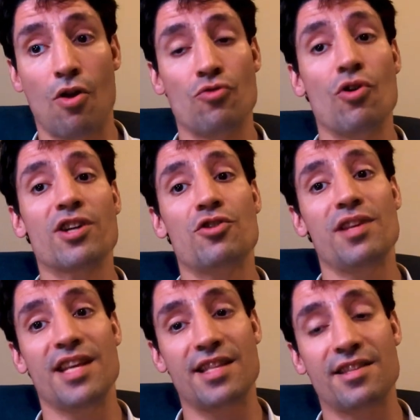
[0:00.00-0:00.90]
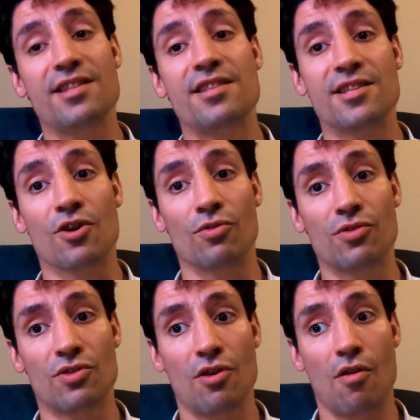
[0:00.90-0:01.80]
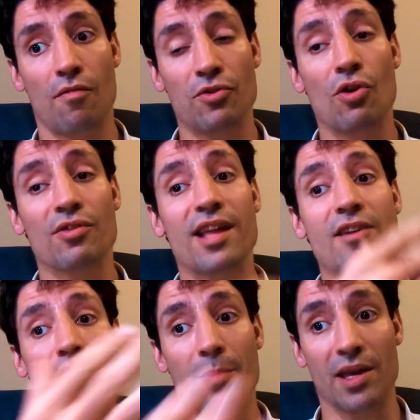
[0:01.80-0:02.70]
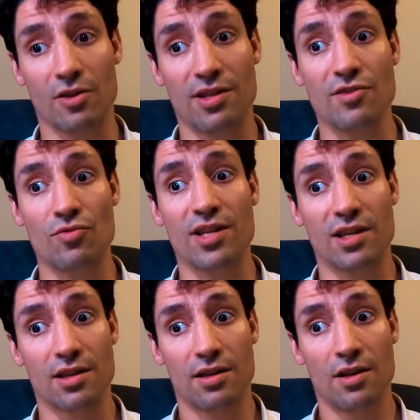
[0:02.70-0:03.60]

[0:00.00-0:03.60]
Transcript: you actually get this discount for the entire period that you take.